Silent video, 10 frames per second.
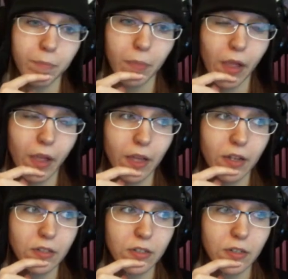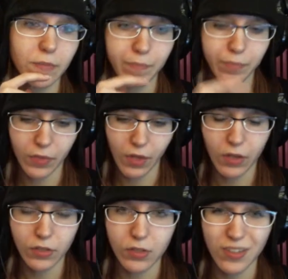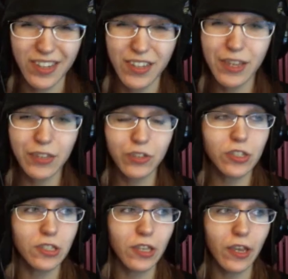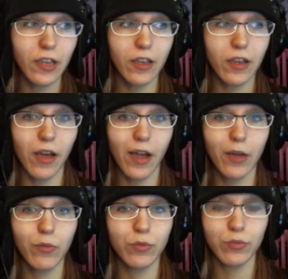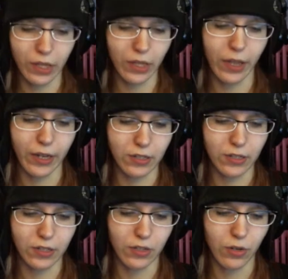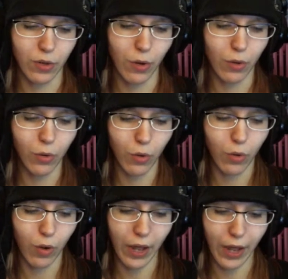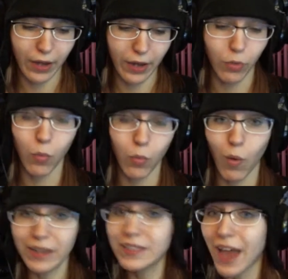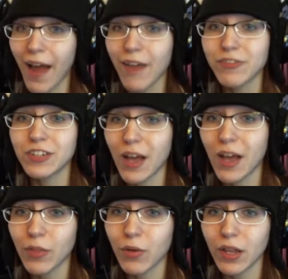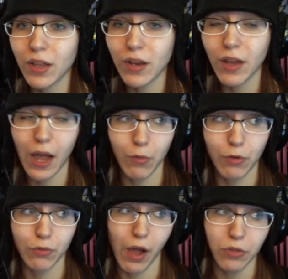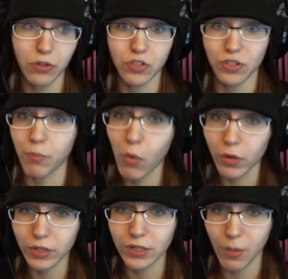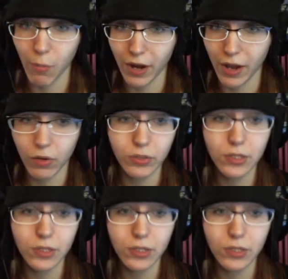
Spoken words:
And it's just like, I would really like to see Tokyo Ghoul. I don't want to have to download it. I would rather support someone else.